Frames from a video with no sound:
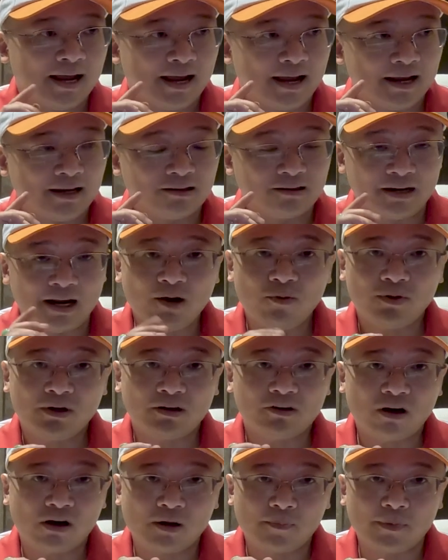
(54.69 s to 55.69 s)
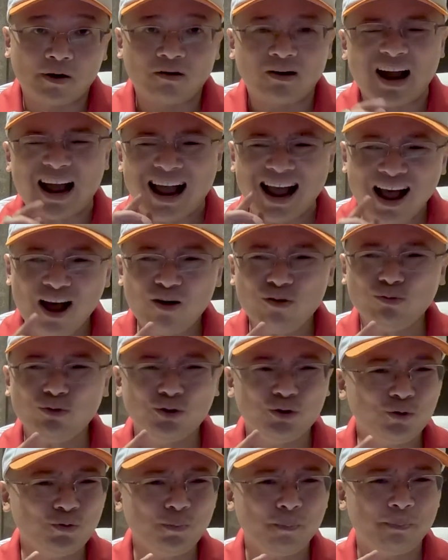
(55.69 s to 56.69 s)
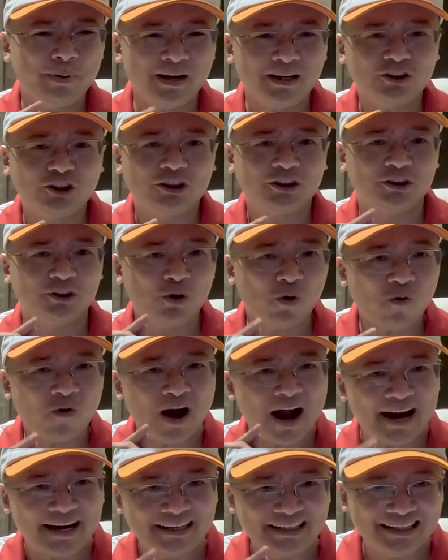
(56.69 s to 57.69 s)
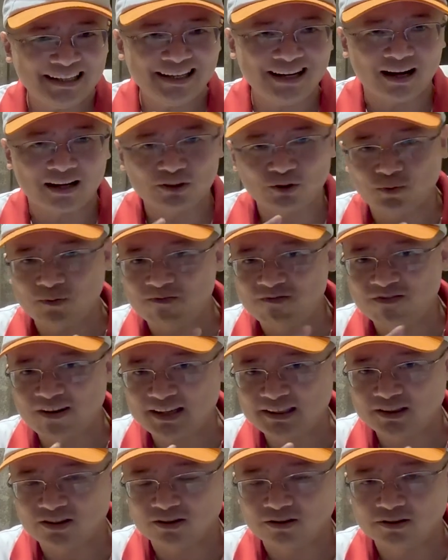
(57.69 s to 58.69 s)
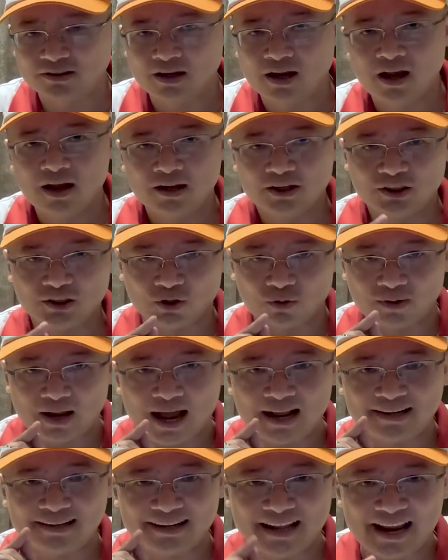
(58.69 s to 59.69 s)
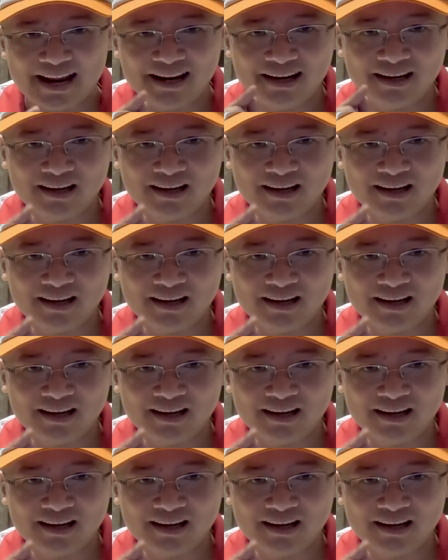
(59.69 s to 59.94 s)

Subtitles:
And today we're going to talk about how to pitch your ideas to investors so that they